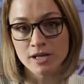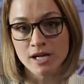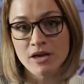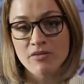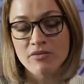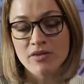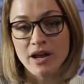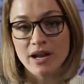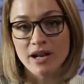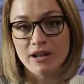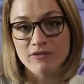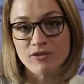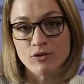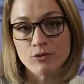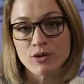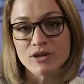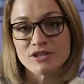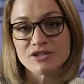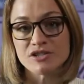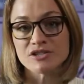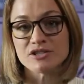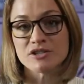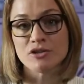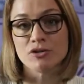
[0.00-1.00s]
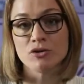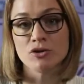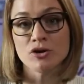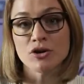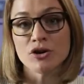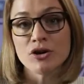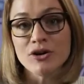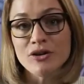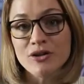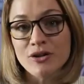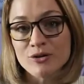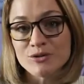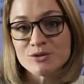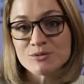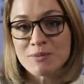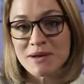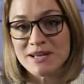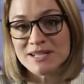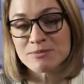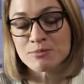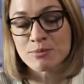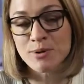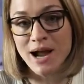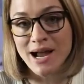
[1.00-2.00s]
that if you can just learn those
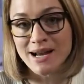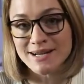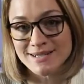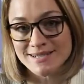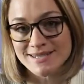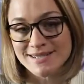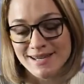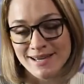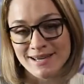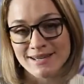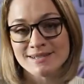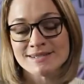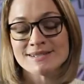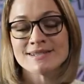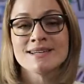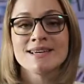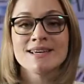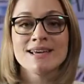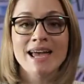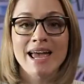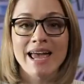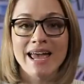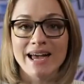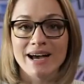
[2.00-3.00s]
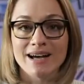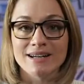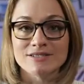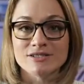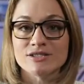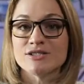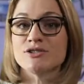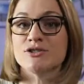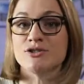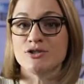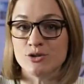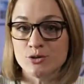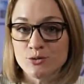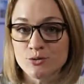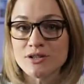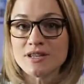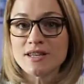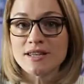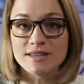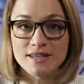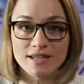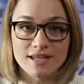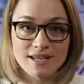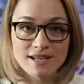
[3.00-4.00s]
best practices and do the
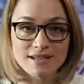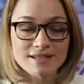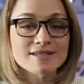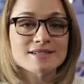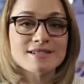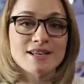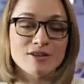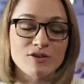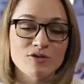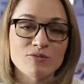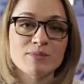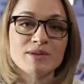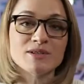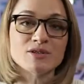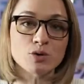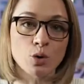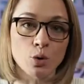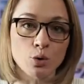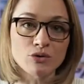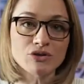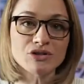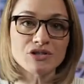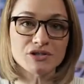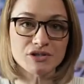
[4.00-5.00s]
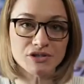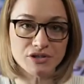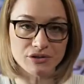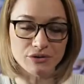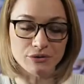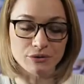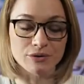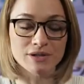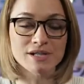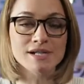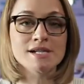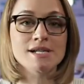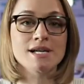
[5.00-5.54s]
things that you've been told to do,